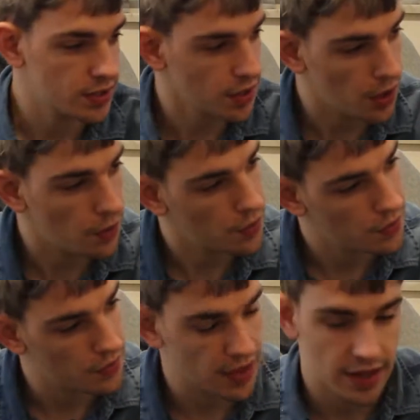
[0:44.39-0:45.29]
So,
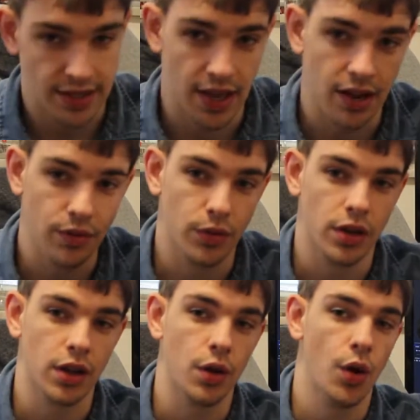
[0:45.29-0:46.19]
with that said, we're
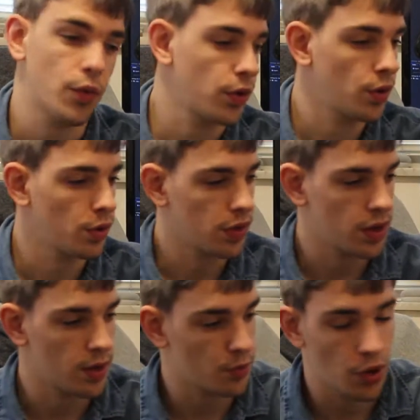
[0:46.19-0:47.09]
going to go over
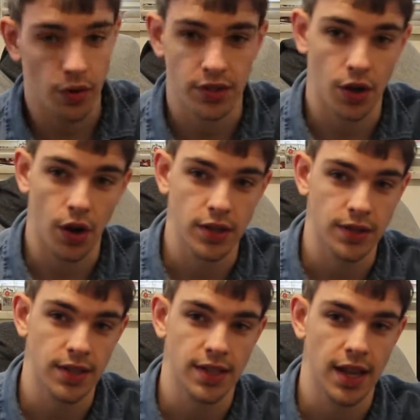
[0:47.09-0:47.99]
the pros and cons
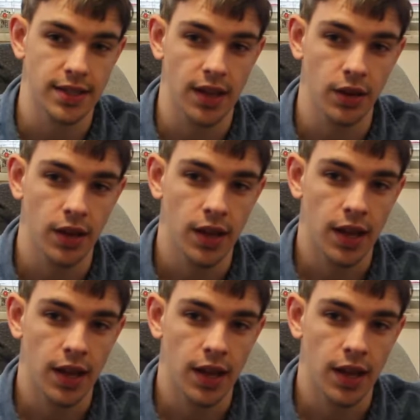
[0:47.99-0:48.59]
of this headset